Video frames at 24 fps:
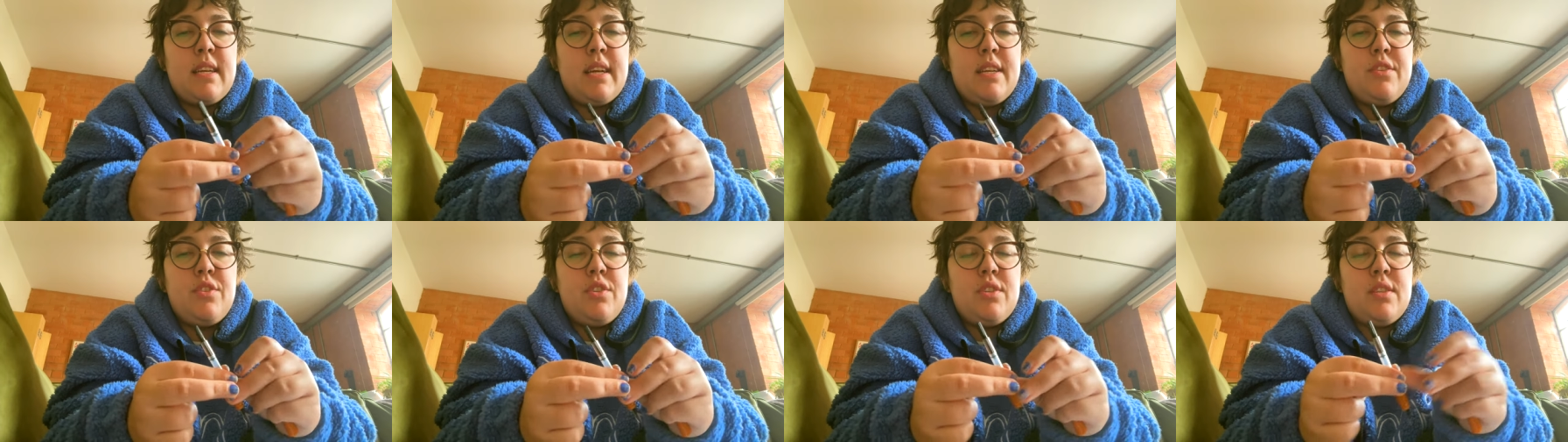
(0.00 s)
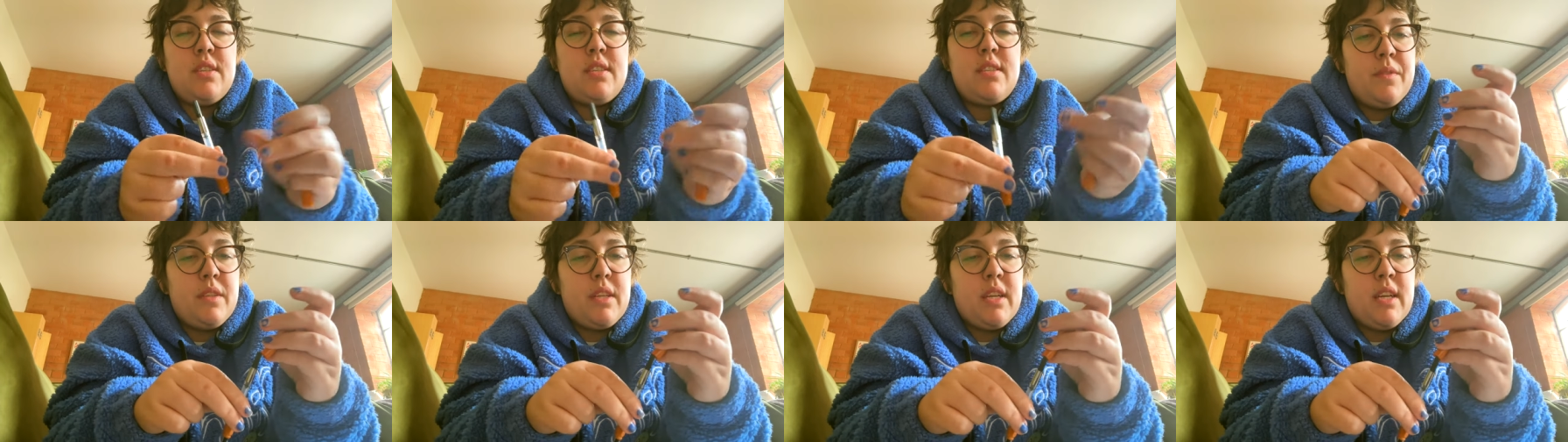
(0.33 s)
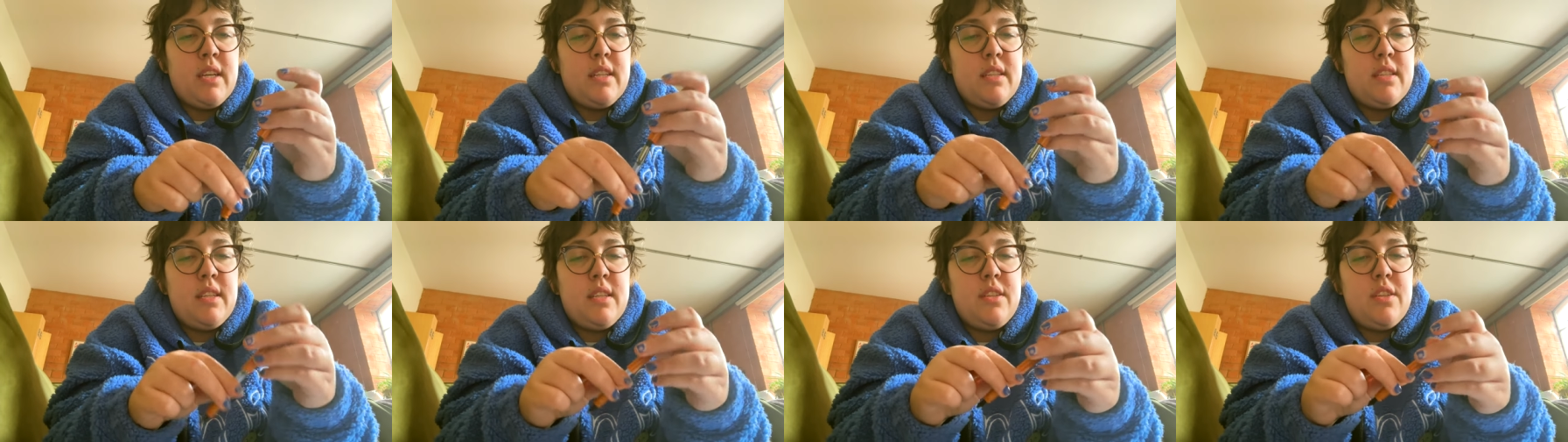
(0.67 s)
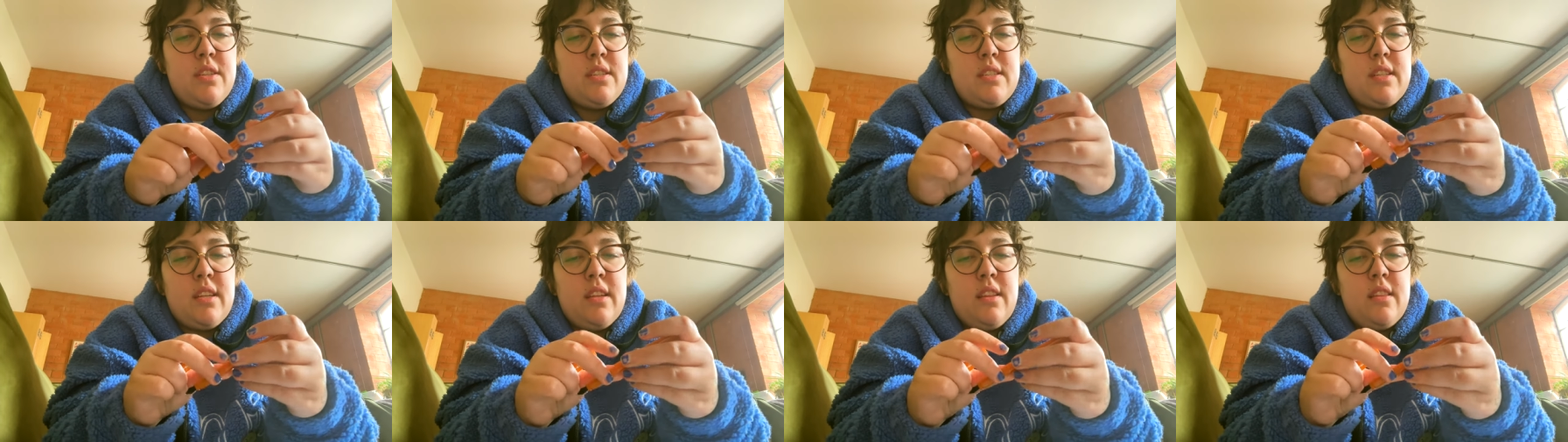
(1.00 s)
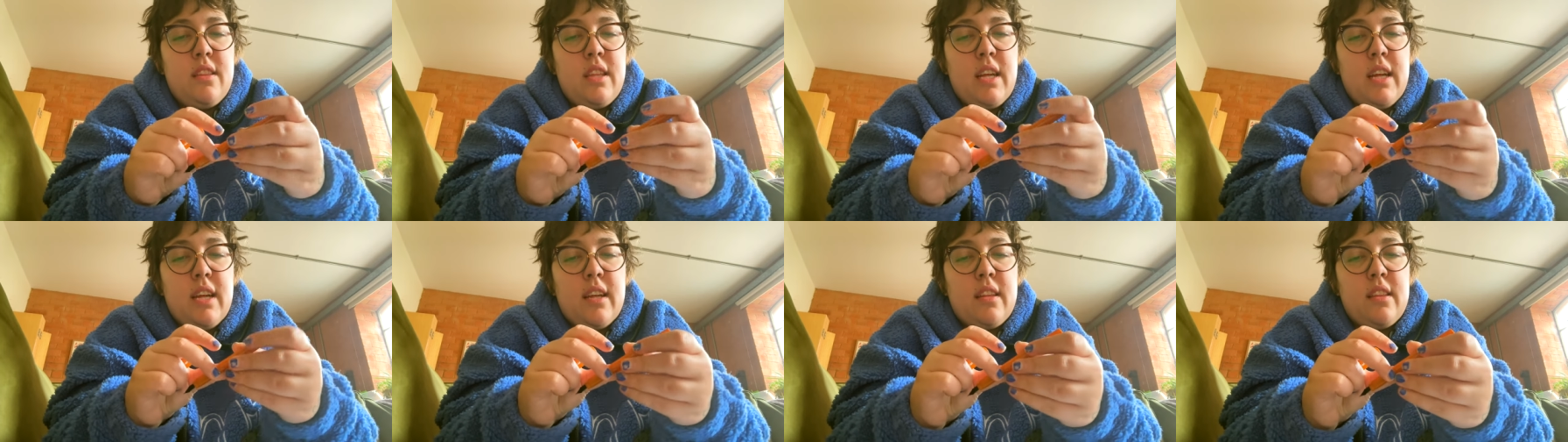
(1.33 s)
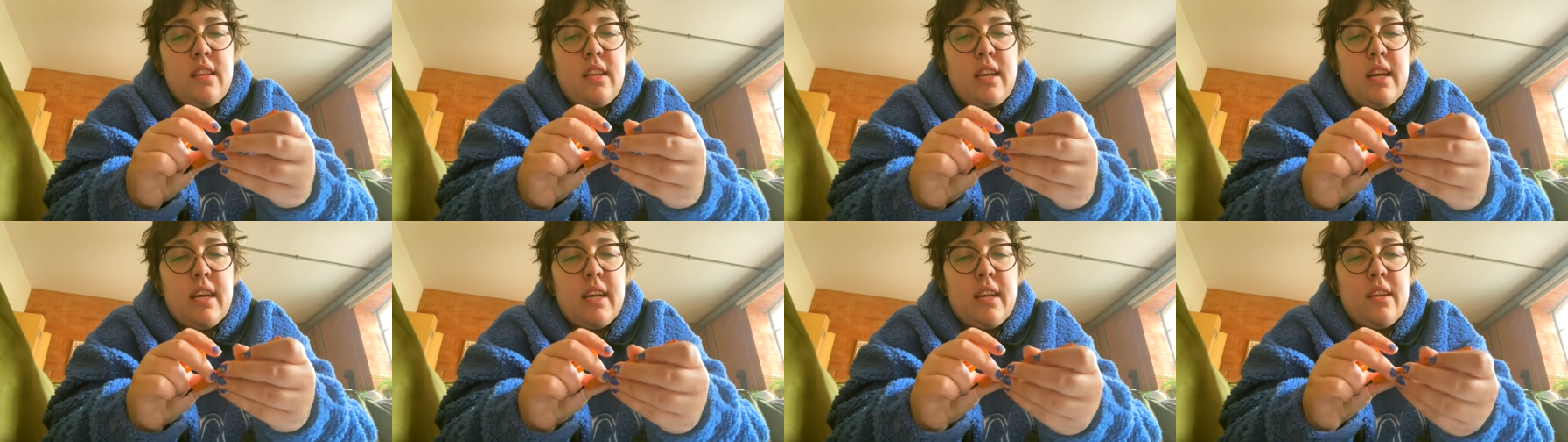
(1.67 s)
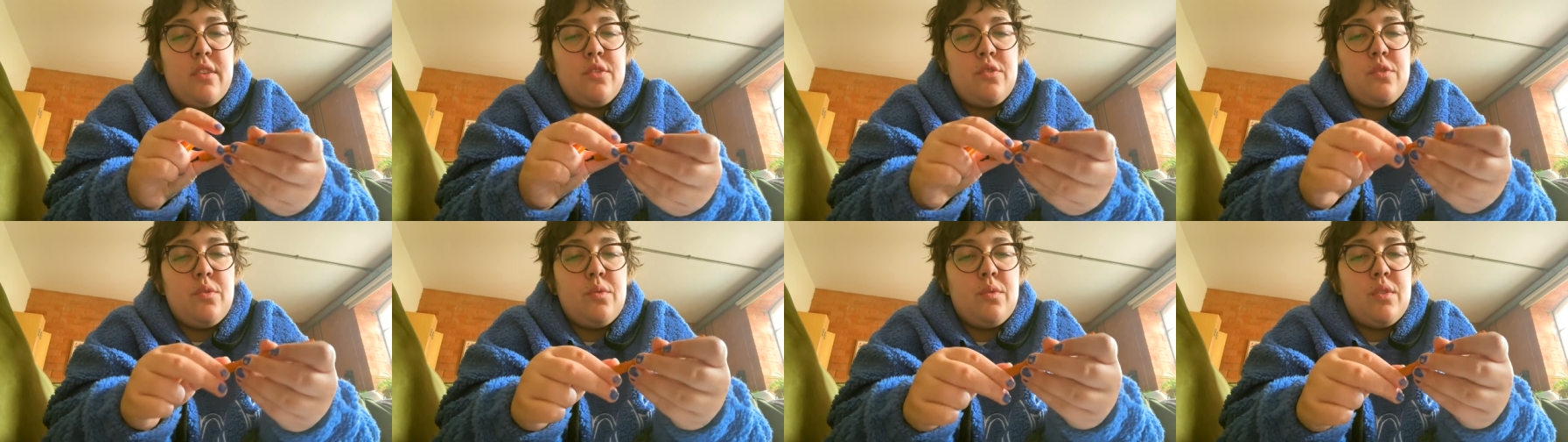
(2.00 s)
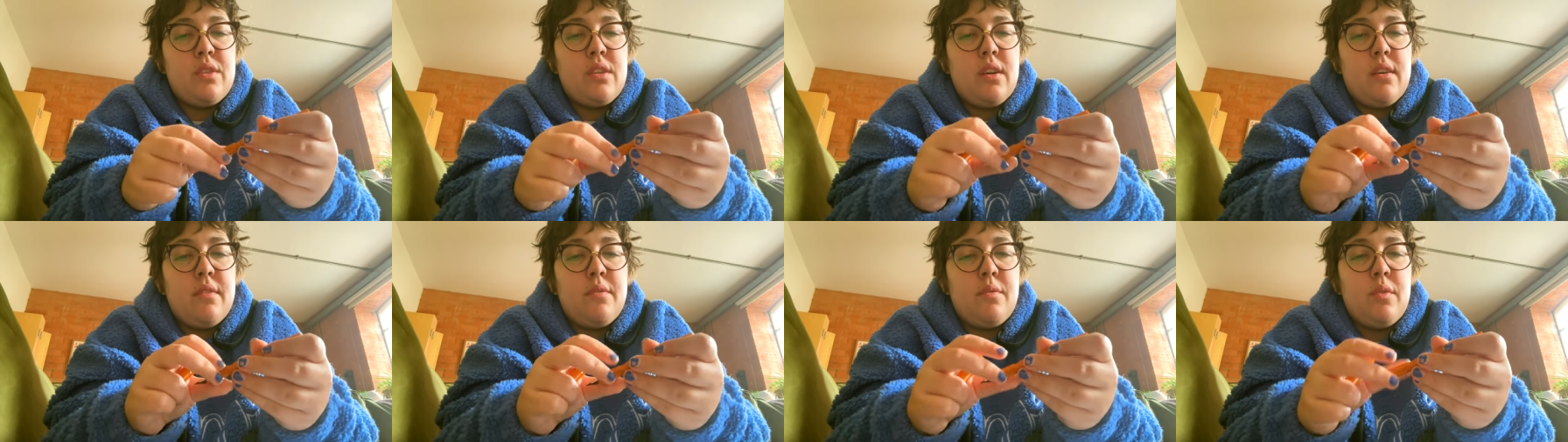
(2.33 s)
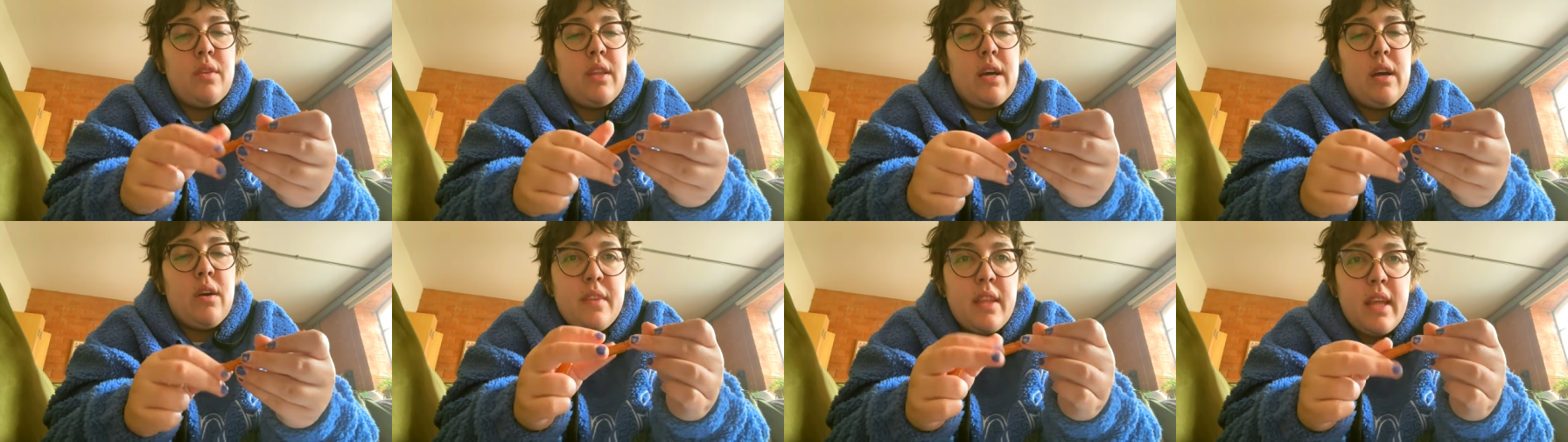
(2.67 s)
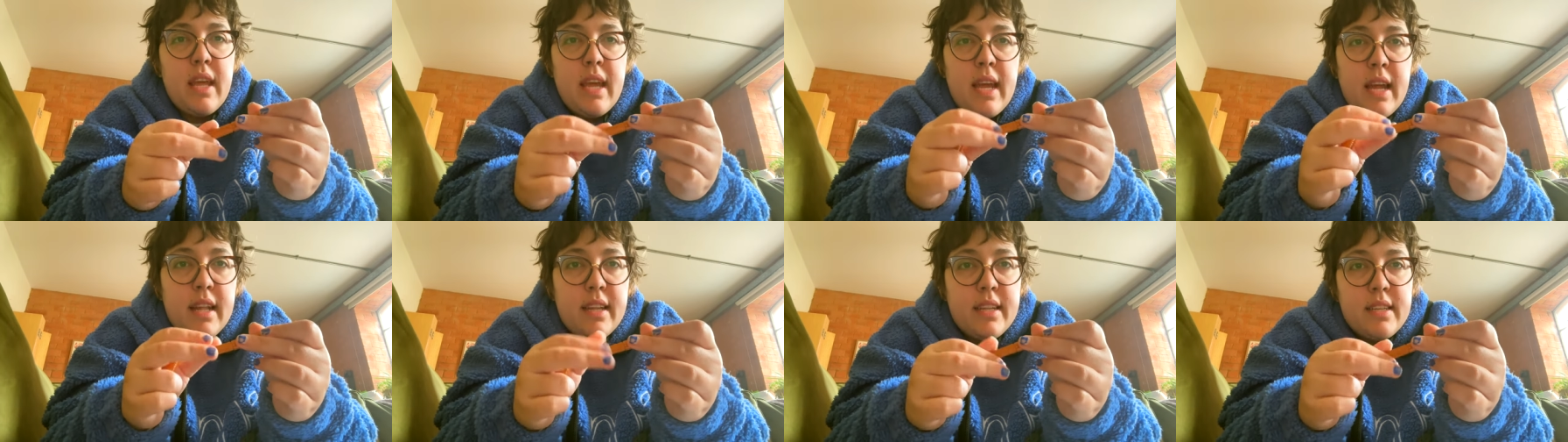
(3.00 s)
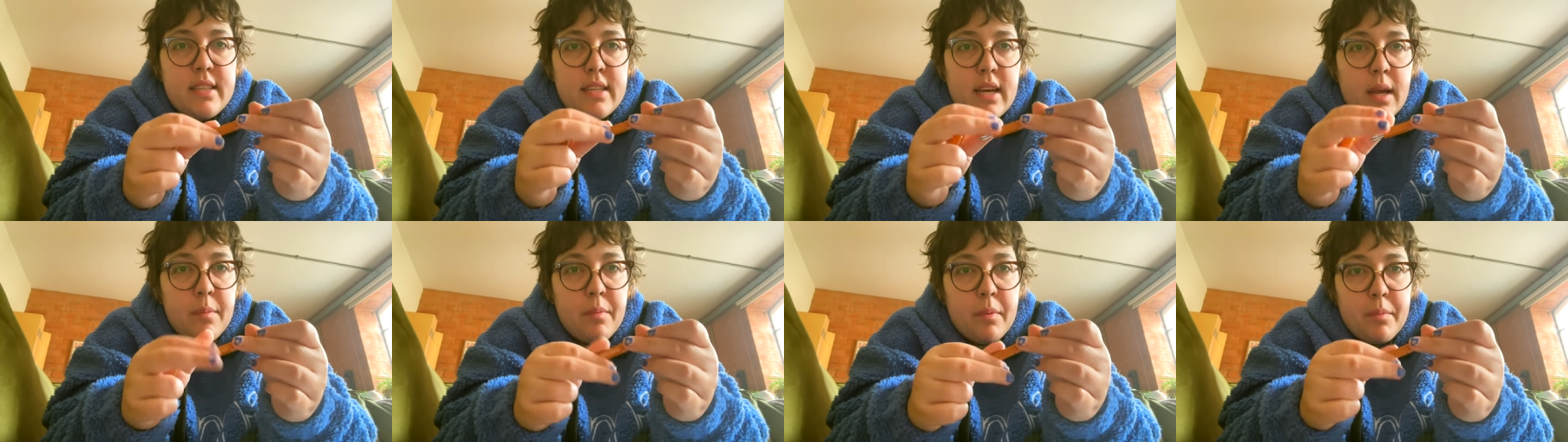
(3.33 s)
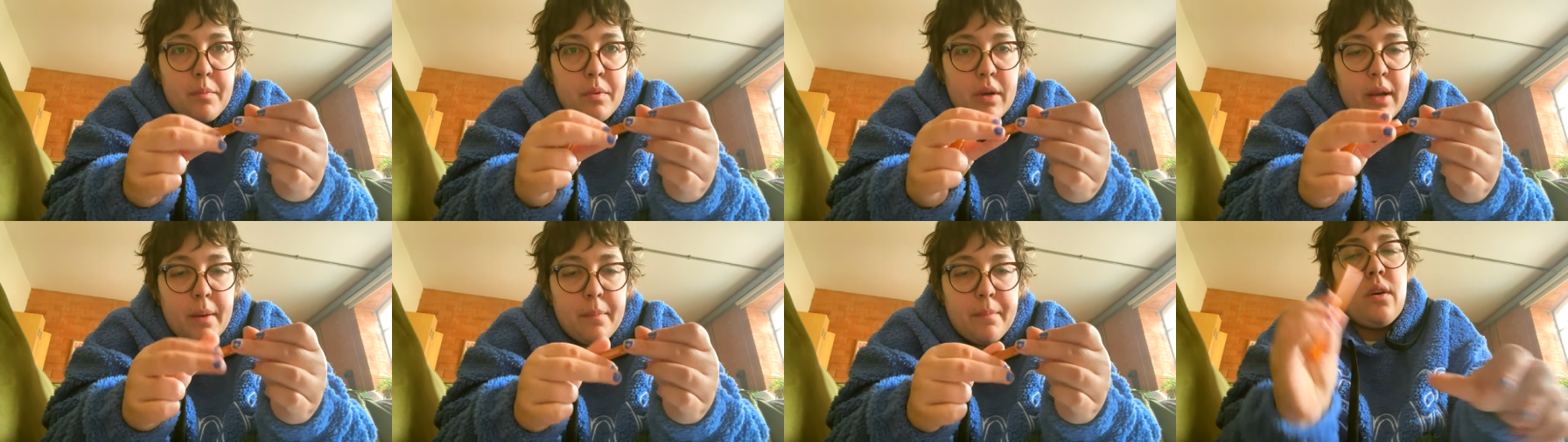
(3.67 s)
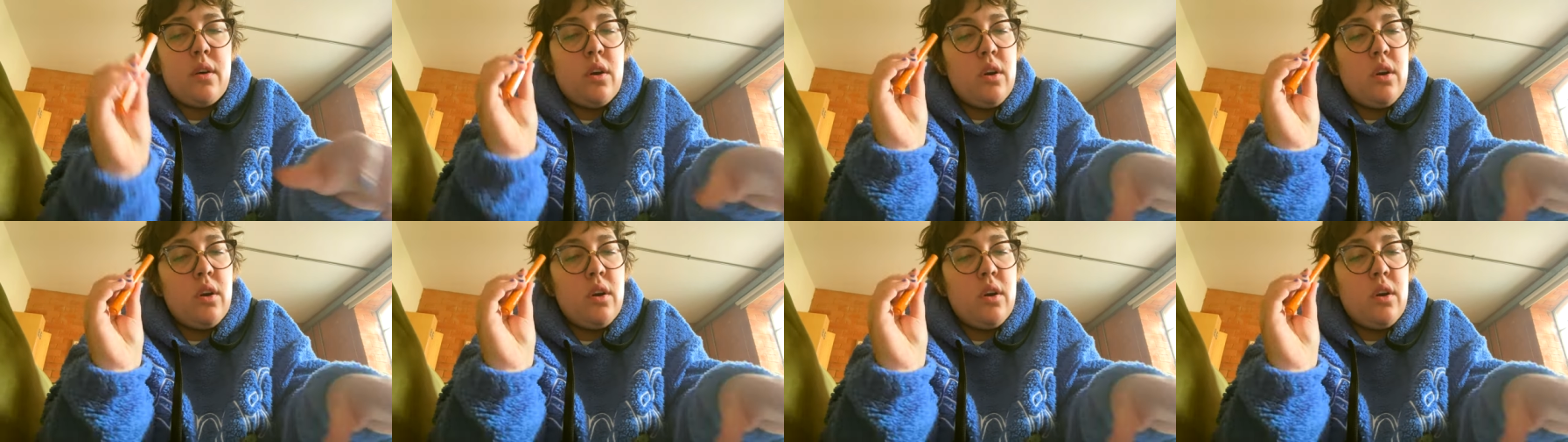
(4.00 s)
I just continuously think that I can do stuff without any type of prep.